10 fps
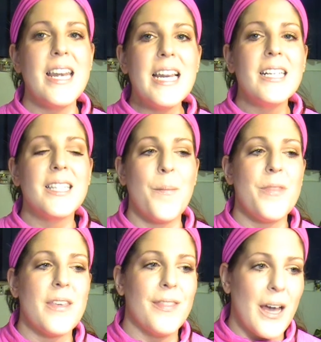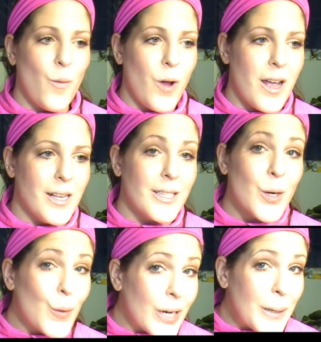needed something that was
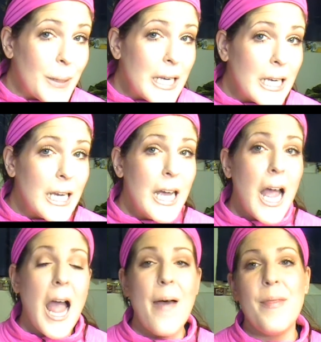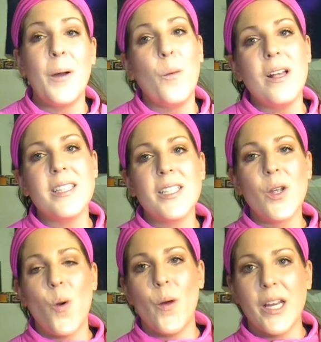creamy and that
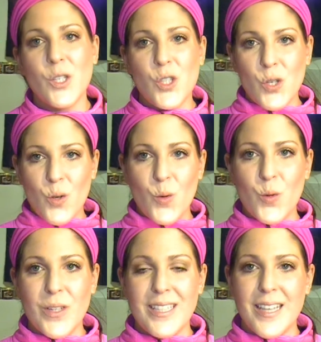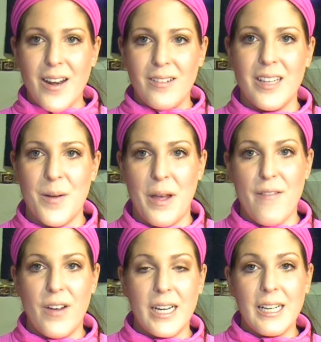wasn't going to settle in my
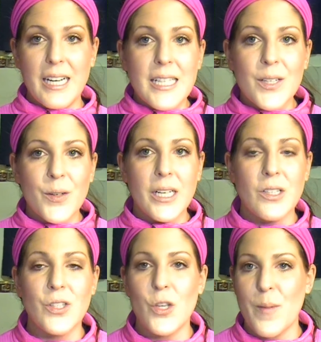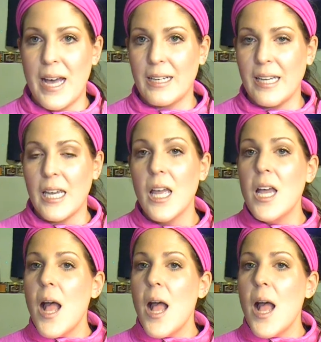fine lines and wrinkles too badly,